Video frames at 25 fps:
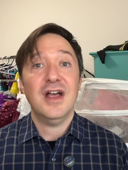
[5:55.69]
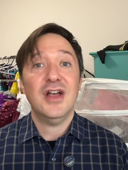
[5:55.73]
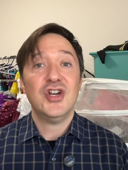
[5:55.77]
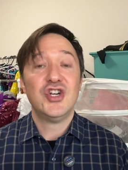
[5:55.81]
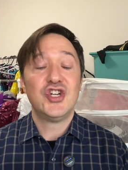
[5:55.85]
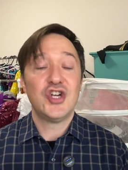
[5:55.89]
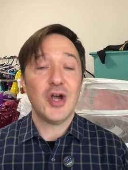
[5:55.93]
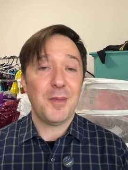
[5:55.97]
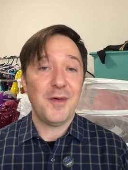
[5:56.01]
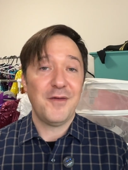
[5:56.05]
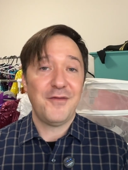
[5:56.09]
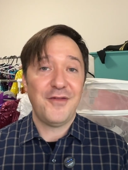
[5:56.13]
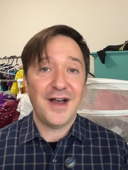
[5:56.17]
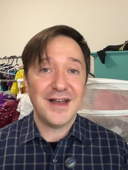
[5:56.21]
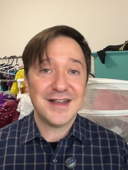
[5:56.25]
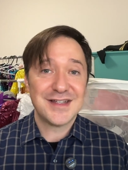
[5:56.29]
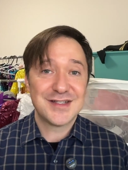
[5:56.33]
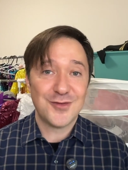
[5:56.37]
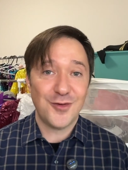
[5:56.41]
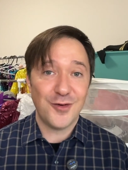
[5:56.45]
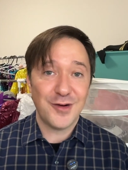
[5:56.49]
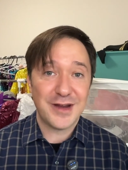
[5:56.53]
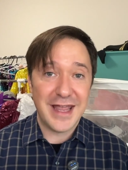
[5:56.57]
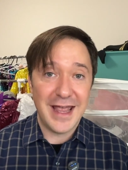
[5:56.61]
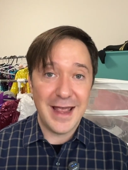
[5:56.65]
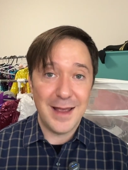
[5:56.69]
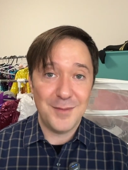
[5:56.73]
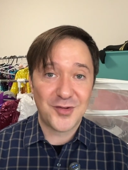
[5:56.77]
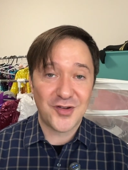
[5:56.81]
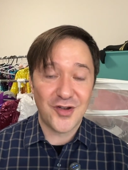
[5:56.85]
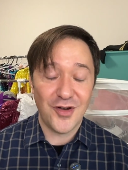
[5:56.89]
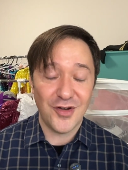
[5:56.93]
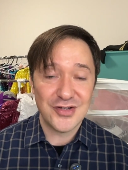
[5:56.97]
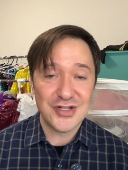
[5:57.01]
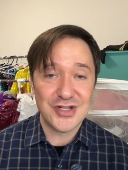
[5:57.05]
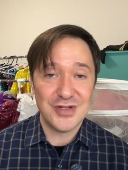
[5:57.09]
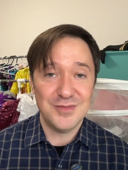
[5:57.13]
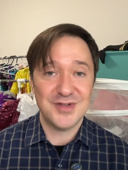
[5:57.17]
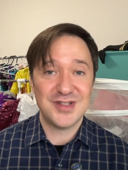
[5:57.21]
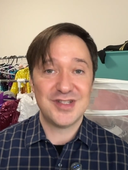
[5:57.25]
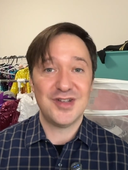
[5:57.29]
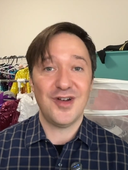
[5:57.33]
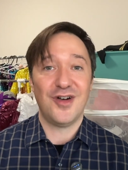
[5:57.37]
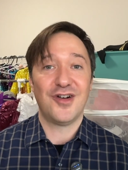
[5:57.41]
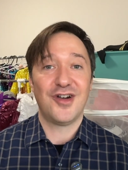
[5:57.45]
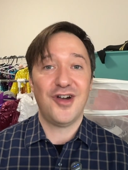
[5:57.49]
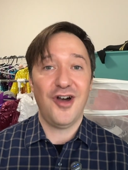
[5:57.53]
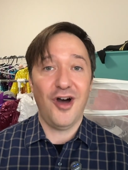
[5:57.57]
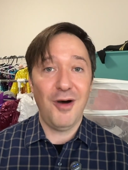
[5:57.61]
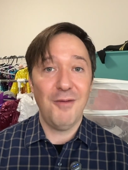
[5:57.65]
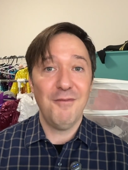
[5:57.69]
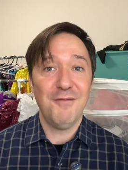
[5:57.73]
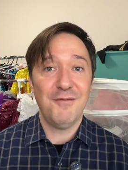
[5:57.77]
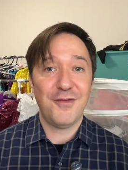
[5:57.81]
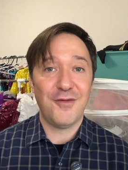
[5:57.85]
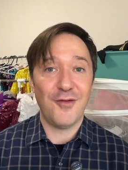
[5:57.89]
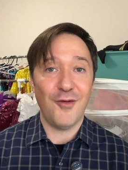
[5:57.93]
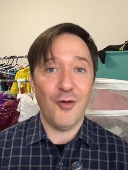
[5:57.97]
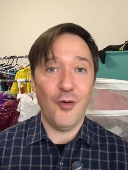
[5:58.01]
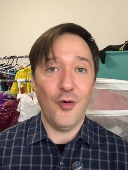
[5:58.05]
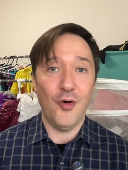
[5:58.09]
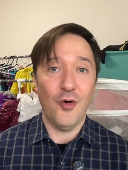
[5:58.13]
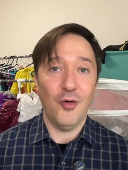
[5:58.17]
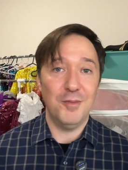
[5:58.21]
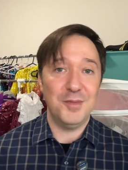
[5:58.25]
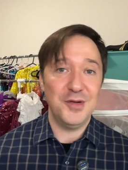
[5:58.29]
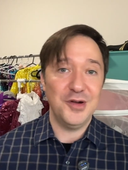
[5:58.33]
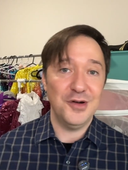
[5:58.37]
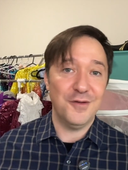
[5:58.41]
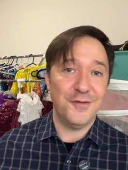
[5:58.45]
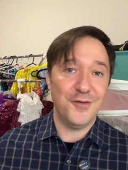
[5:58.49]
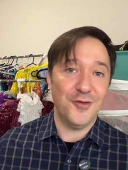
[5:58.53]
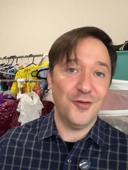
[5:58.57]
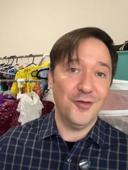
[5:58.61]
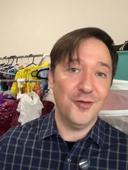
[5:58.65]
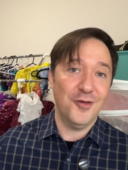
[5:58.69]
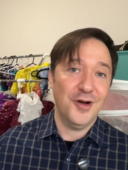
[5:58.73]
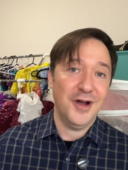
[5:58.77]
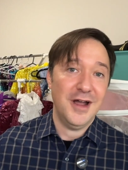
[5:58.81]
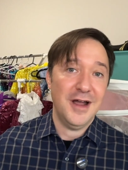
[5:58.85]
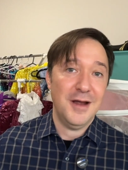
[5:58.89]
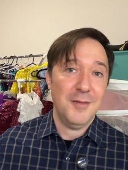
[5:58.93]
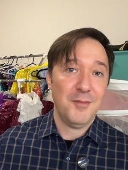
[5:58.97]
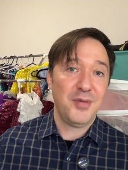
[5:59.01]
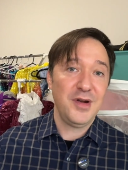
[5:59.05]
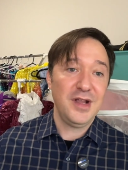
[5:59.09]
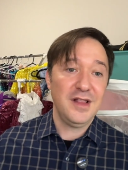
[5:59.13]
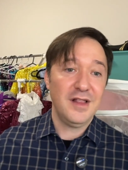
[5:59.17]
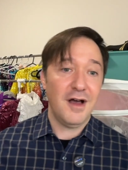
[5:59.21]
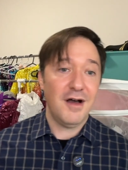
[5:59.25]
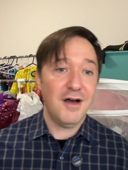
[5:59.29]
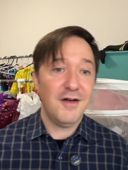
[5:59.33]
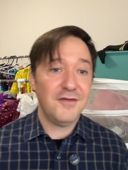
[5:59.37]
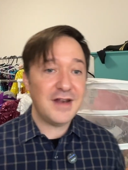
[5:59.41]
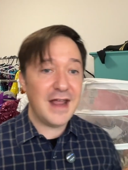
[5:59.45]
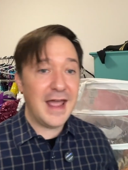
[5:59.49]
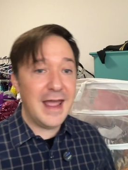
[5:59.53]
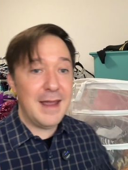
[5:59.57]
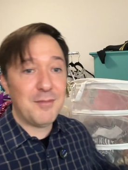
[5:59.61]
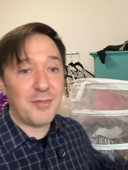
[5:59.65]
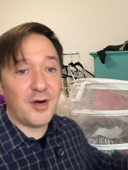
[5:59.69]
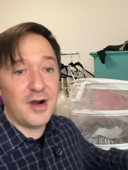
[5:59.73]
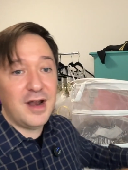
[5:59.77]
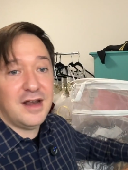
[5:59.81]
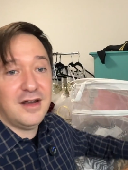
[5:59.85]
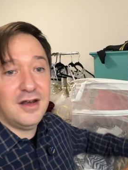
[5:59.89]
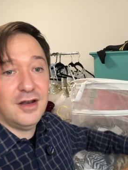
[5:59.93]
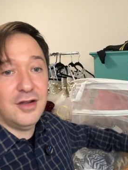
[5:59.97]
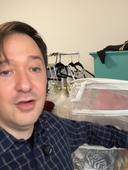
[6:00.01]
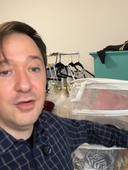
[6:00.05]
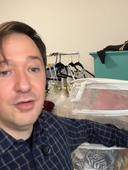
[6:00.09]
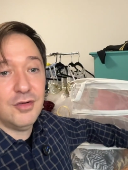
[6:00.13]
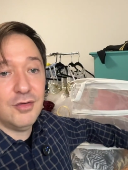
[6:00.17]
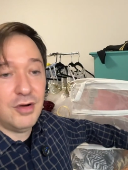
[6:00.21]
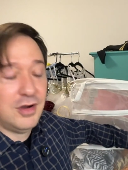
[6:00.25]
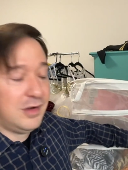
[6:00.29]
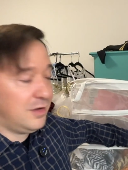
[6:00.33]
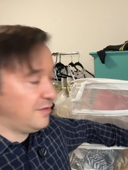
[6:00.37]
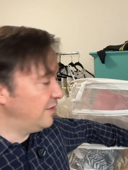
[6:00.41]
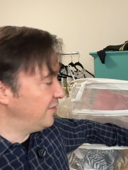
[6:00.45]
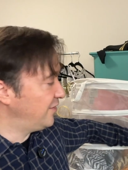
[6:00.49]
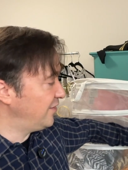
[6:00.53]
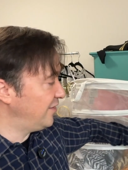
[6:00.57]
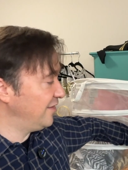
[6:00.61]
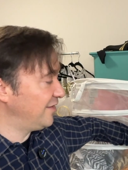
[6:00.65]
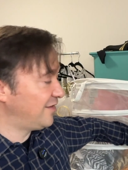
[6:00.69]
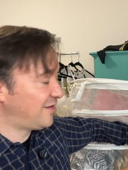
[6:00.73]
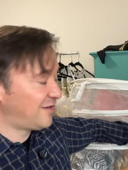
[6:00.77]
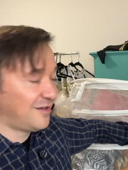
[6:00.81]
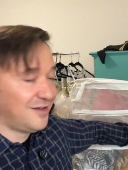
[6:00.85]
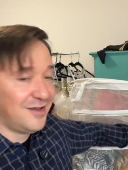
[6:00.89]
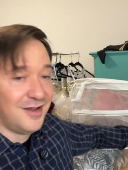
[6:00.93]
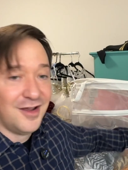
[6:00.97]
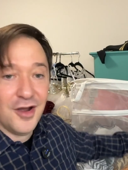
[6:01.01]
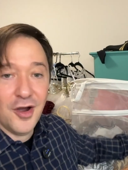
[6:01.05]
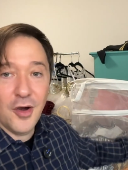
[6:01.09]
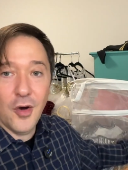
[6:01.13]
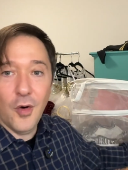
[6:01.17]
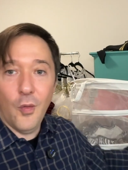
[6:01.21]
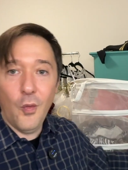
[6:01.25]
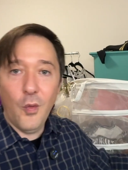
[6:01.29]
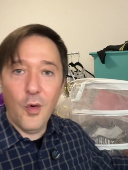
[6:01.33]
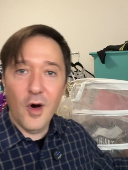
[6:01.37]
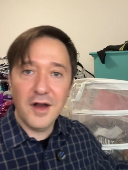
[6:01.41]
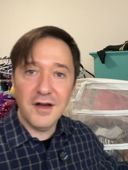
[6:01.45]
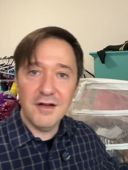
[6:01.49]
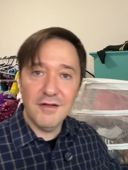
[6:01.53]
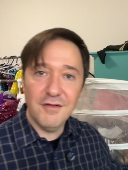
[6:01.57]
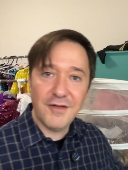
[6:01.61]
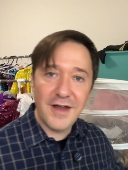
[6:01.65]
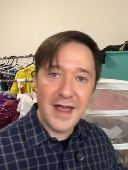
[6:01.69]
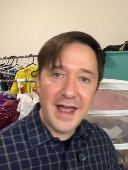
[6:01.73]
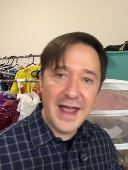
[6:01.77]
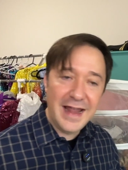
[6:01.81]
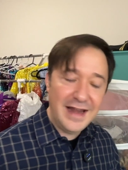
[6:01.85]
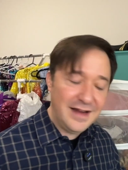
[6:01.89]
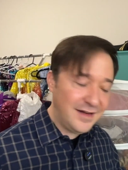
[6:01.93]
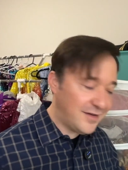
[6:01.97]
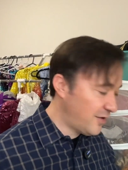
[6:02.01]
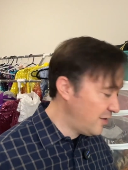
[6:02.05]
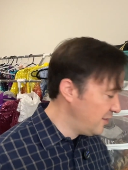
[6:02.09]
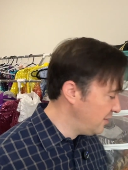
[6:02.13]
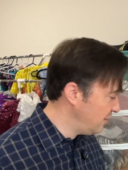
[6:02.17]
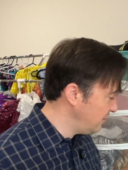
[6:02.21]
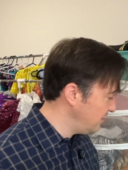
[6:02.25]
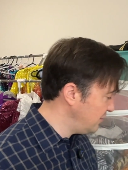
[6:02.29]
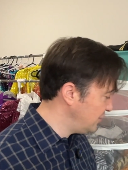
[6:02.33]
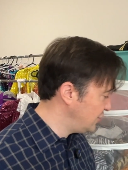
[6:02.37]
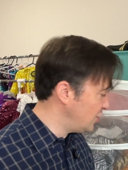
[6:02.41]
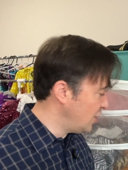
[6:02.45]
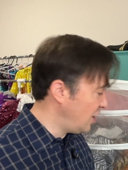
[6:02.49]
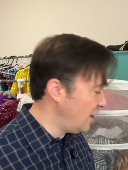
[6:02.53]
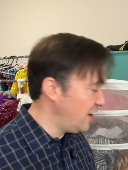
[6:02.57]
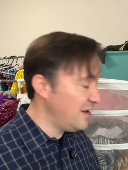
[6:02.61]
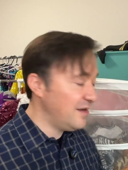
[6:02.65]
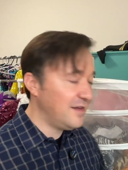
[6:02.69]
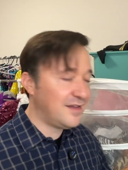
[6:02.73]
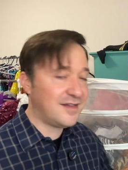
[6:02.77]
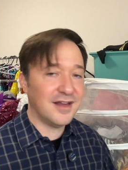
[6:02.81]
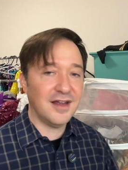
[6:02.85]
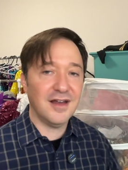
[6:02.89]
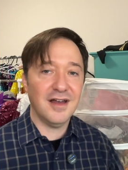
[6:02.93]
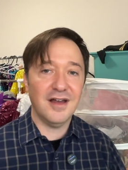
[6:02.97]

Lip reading: Shopify store, camscostumes.com, for all beautiful, pre-loved and brand new. This is one of 8 giant